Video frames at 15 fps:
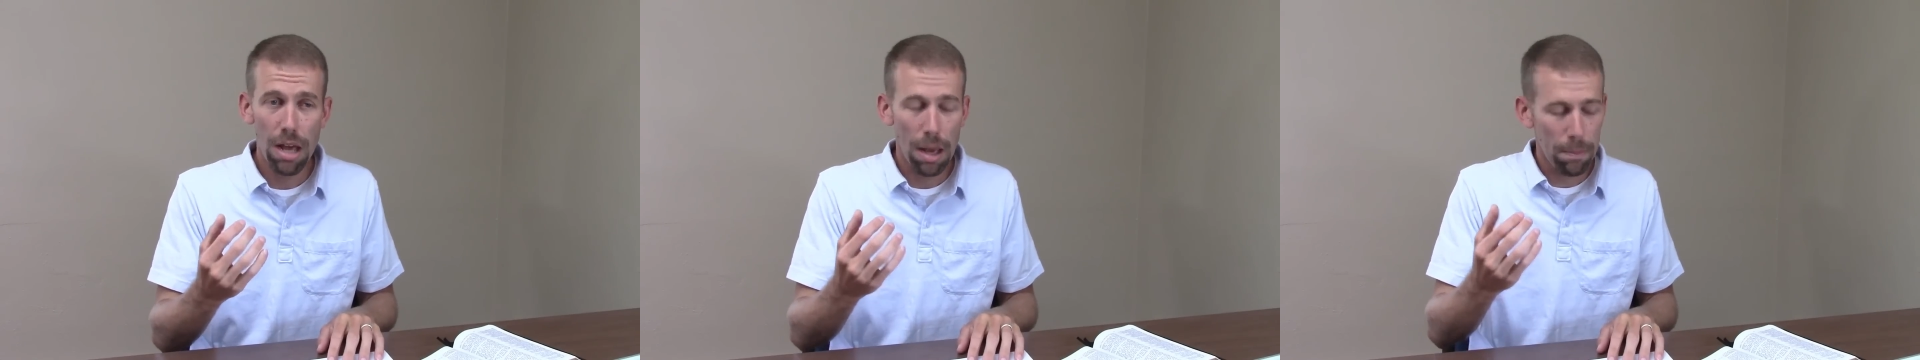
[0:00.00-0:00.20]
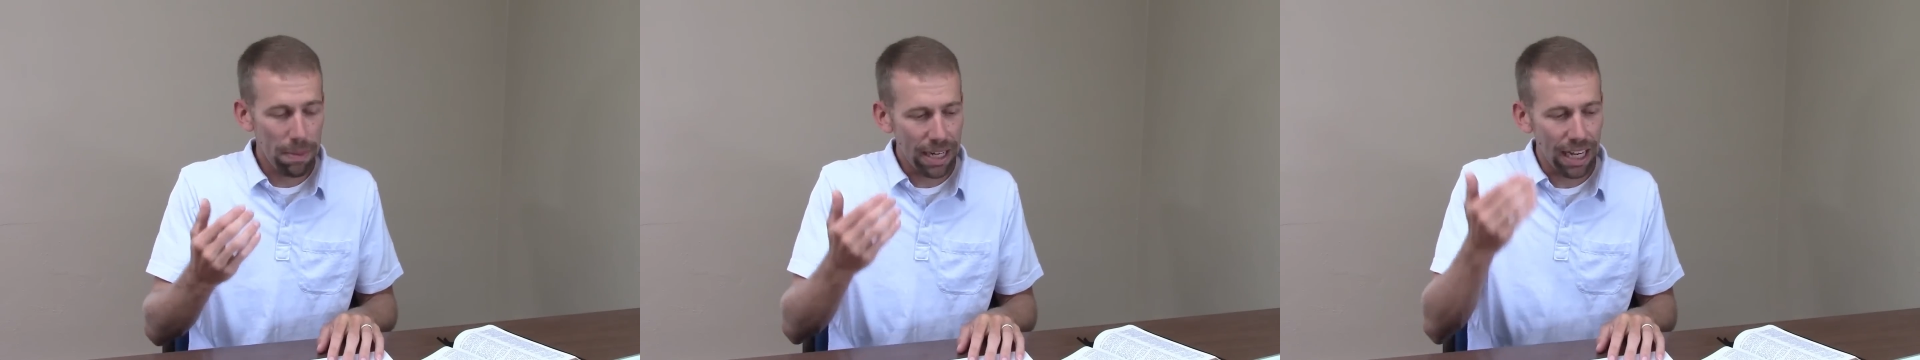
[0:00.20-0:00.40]

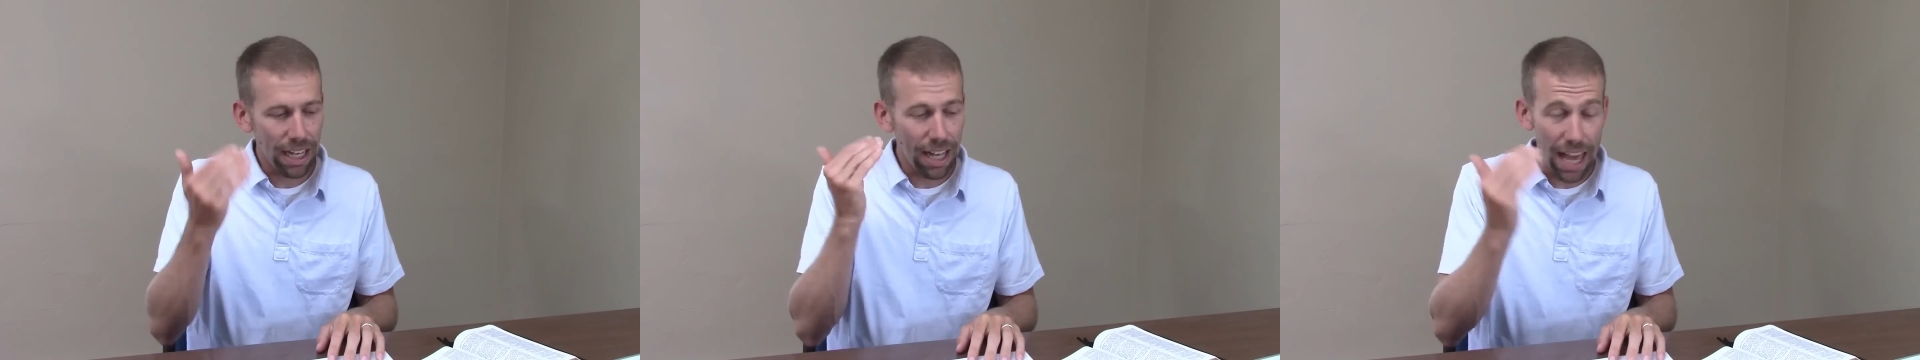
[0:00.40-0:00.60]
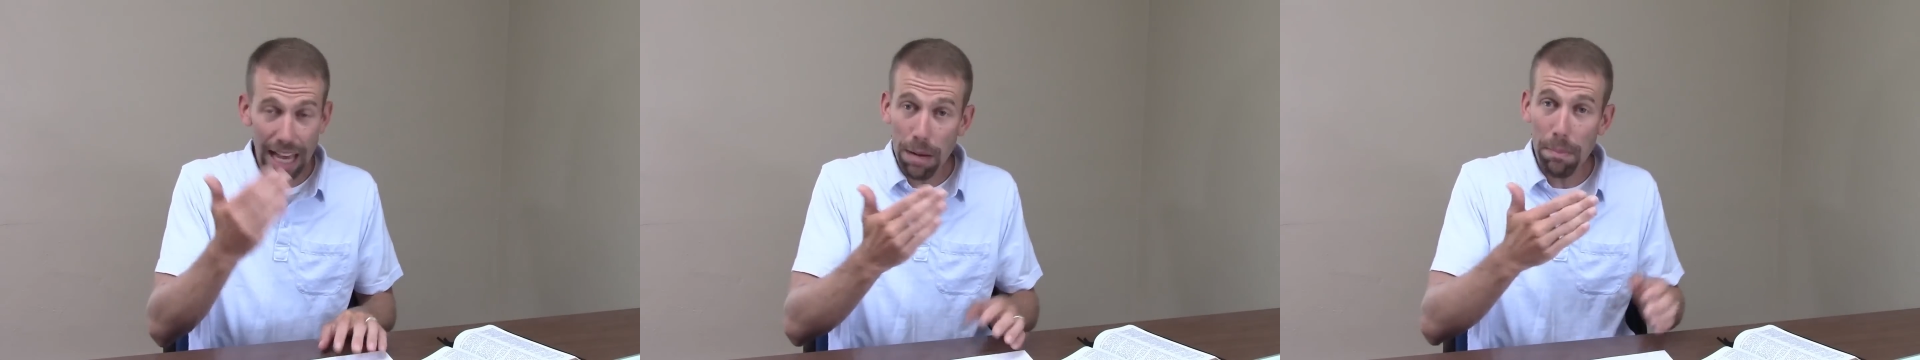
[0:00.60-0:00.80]
being
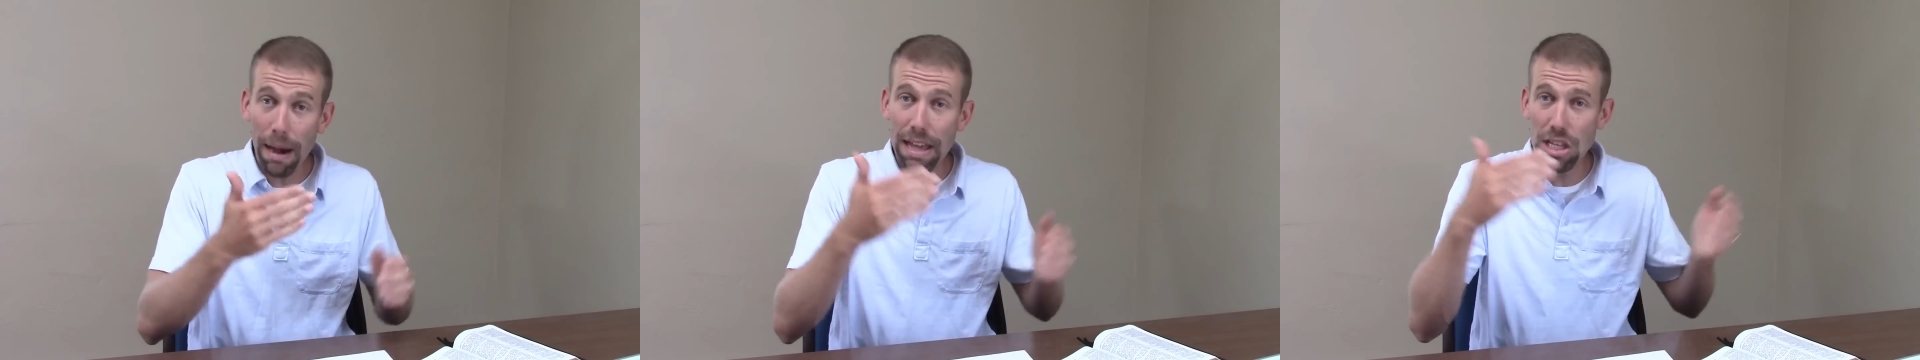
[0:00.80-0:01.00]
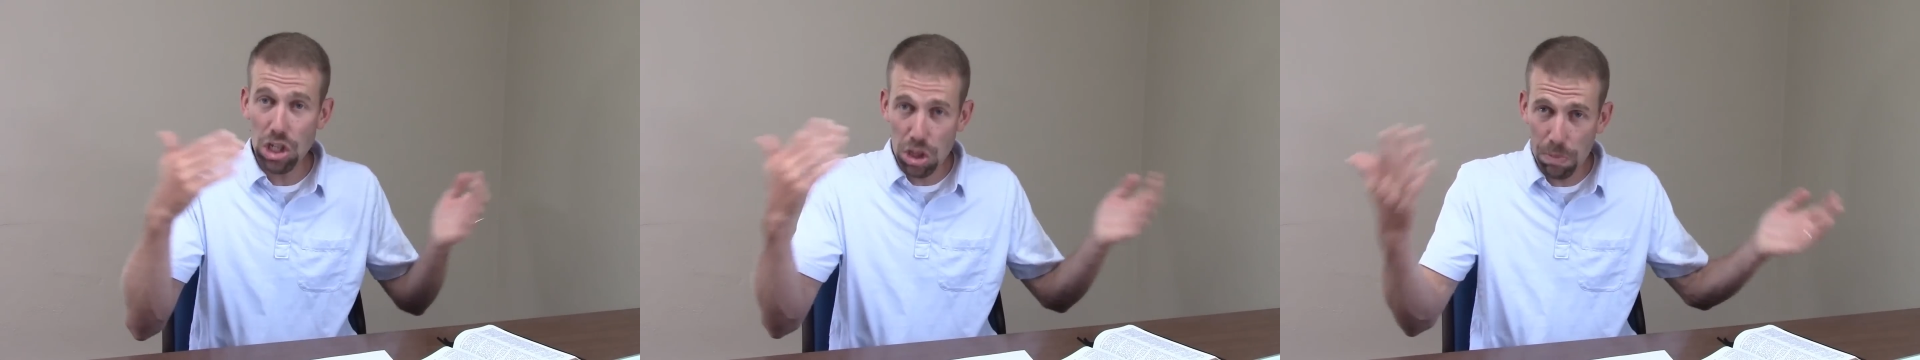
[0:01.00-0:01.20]
led
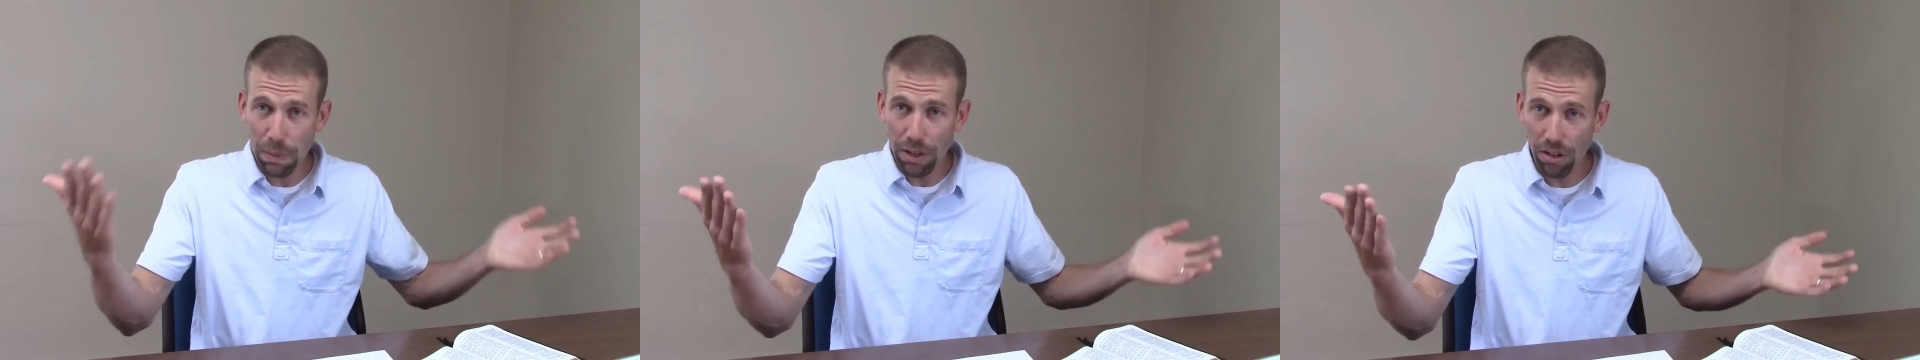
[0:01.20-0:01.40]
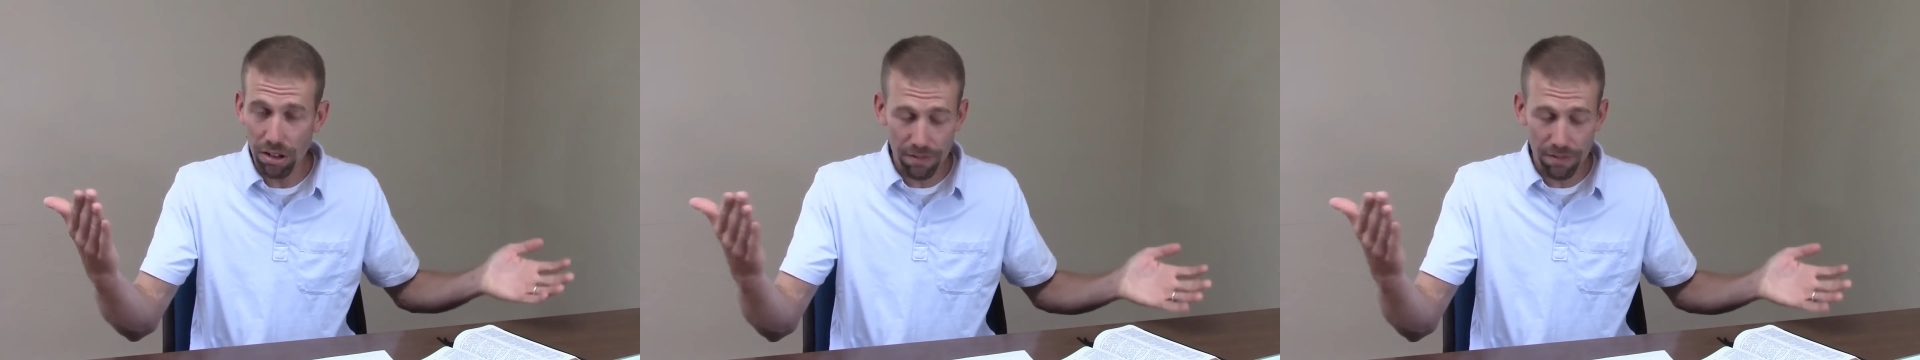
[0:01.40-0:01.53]
by the Spirit